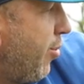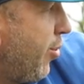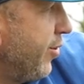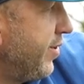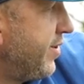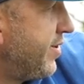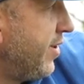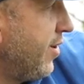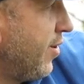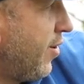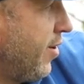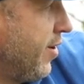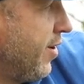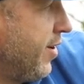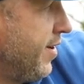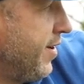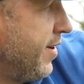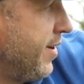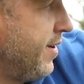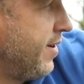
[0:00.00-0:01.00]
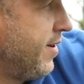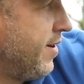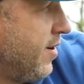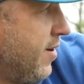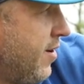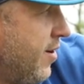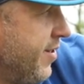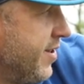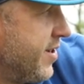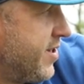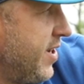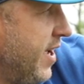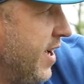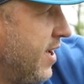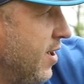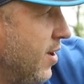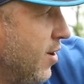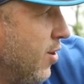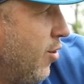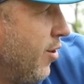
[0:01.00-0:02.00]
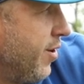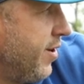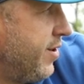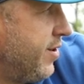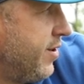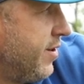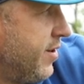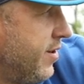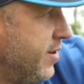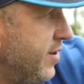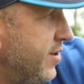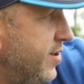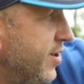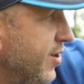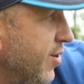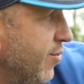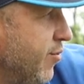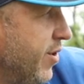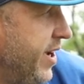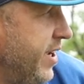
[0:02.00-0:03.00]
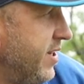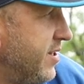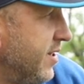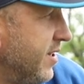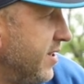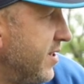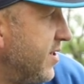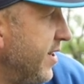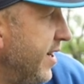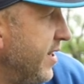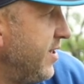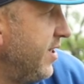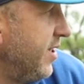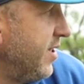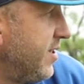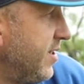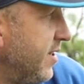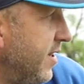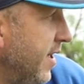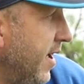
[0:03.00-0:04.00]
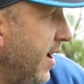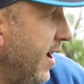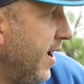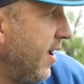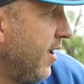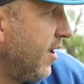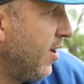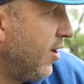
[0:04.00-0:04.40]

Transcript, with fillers: point of the island and on the second line to the reeds and the sedges there.